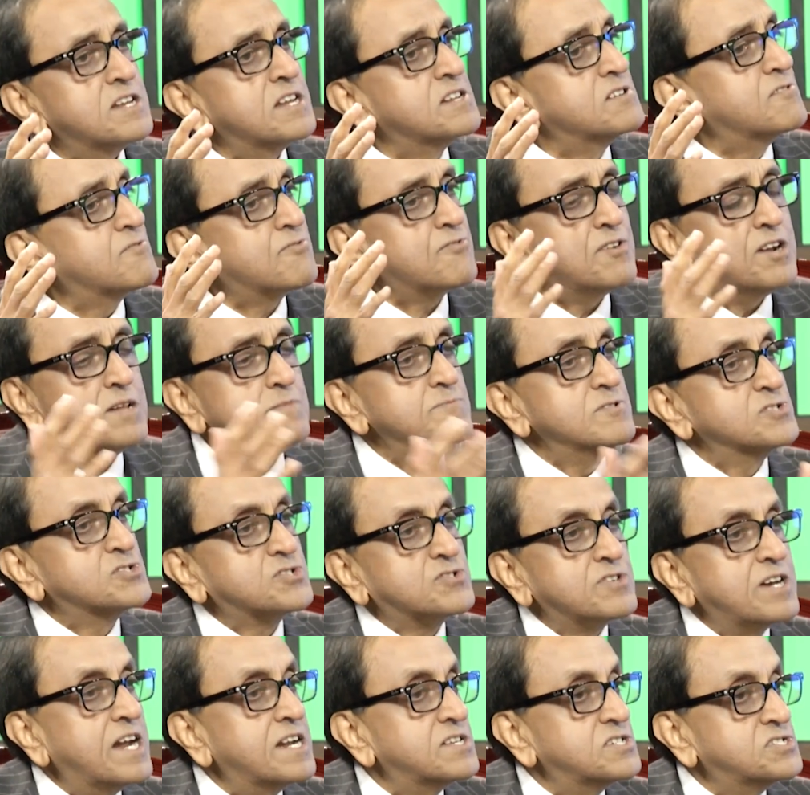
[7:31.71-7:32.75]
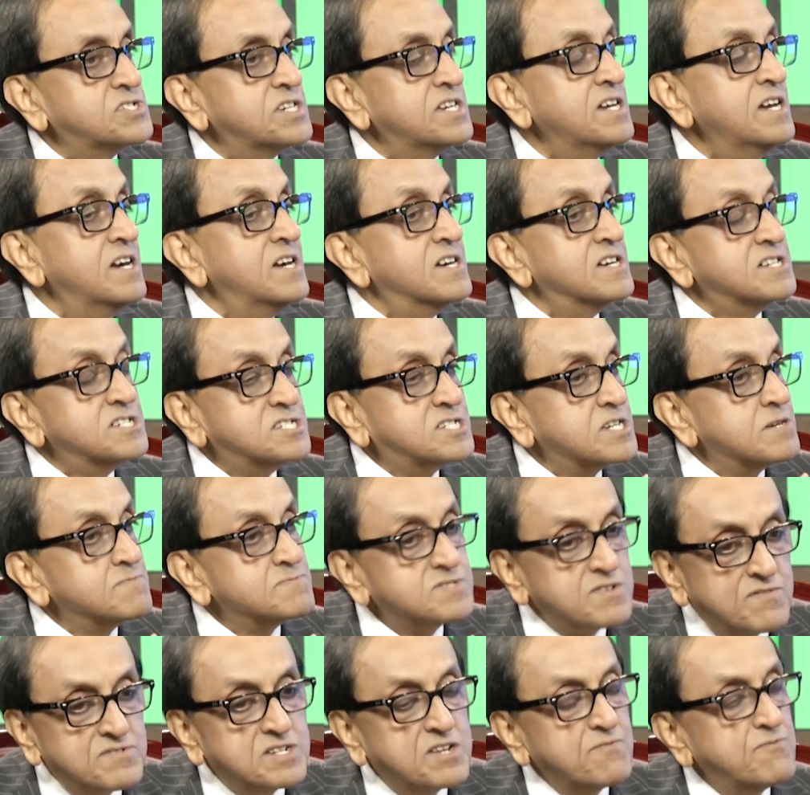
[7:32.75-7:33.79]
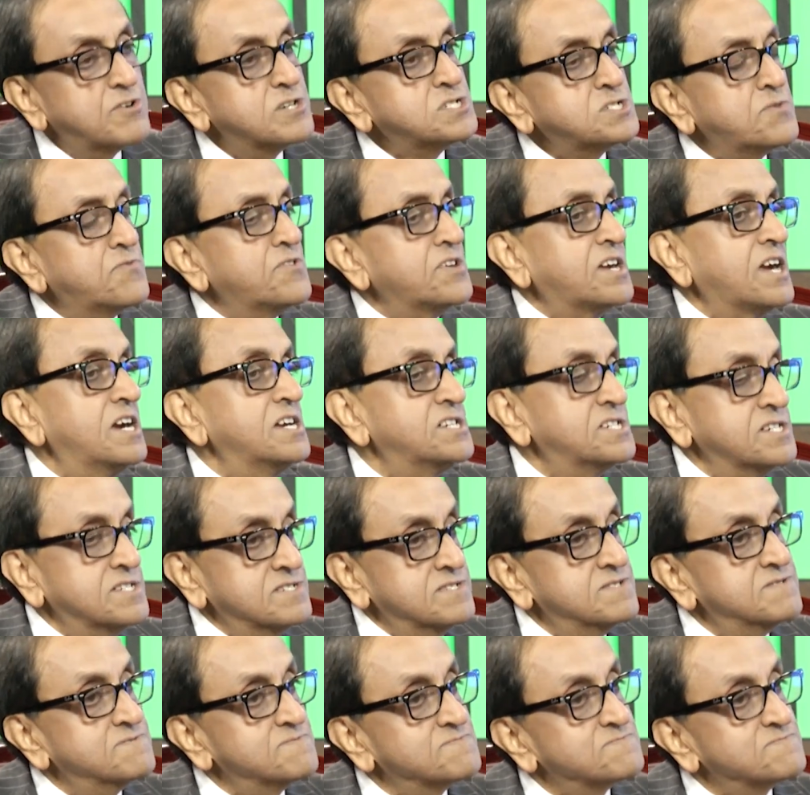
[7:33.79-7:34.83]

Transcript: that incredible strategy in terms of diversification.